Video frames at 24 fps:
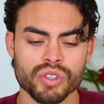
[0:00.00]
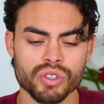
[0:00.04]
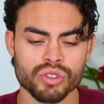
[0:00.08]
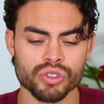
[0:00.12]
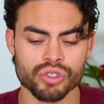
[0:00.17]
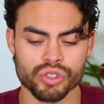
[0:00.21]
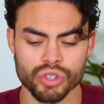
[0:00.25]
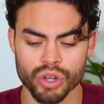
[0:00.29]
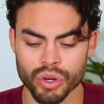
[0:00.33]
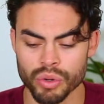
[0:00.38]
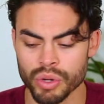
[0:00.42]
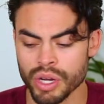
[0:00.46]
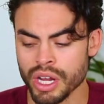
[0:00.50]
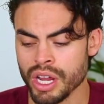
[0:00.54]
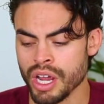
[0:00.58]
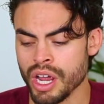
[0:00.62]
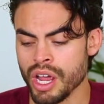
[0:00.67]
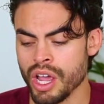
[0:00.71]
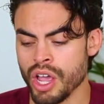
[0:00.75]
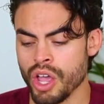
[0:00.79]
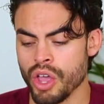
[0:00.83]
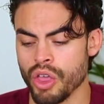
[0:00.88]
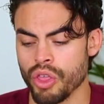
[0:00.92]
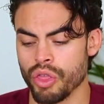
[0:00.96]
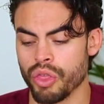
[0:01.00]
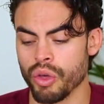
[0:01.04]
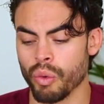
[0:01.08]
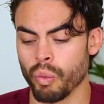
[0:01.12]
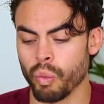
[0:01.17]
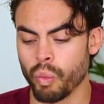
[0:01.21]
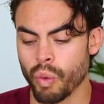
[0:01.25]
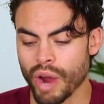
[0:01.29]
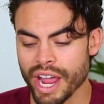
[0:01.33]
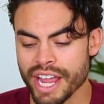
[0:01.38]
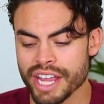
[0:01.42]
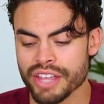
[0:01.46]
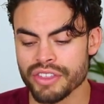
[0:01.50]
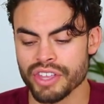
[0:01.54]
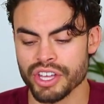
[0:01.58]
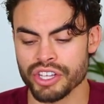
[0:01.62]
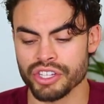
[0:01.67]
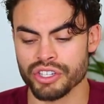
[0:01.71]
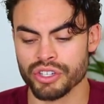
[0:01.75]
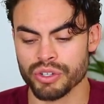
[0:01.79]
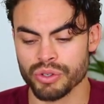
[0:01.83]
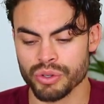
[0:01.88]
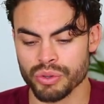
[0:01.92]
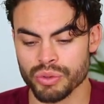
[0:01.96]
So the way that
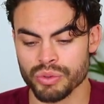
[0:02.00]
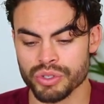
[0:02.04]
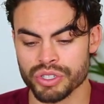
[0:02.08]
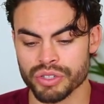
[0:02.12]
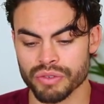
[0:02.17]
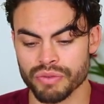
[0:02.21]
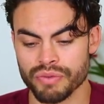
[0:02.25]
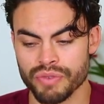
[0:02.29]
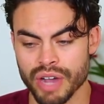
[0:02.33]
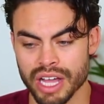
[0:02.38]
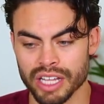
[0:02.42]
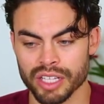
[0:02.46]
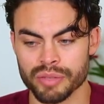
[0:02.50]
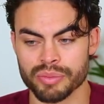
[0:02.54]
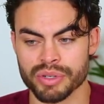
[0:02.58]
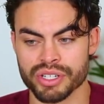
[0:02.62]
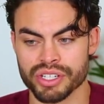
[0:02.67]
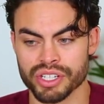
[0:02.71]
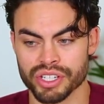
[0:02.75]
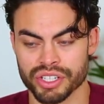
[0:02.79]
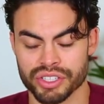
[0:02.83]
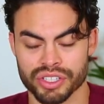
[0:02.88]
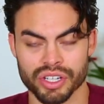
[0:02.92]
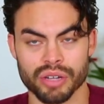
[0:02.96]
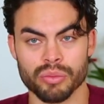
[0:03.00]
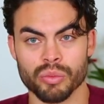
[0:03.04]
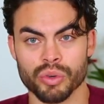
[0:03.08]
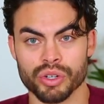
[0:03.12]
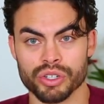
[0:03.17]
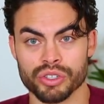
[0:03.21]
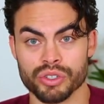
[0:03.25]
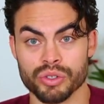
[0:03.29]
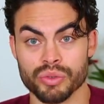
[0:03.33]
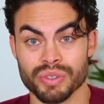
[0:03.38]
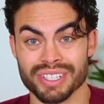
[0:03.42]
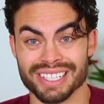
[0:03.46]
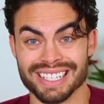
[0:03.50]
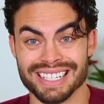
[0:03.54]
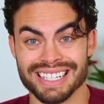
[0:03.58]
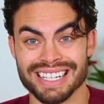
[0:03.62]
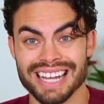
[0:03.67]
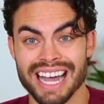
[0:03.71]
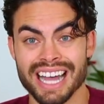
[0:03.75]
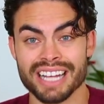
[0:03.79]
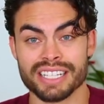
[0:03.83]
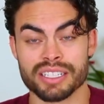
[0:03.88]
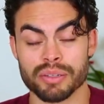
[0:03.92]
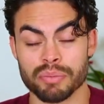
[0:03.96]
you develop into someone who is
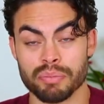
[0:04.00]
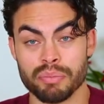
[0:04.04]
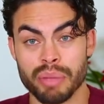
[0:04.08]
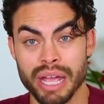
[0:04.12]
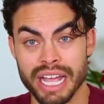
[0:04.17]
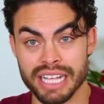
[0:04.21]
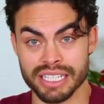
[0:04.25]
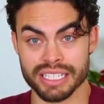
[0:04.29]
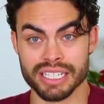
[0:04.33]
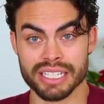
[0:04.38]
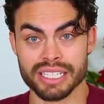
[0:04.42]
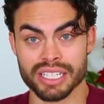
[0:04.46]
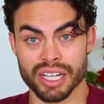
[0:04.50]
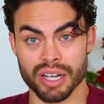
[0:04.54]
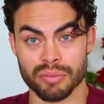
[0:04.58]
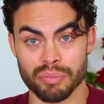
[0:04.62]
not dependent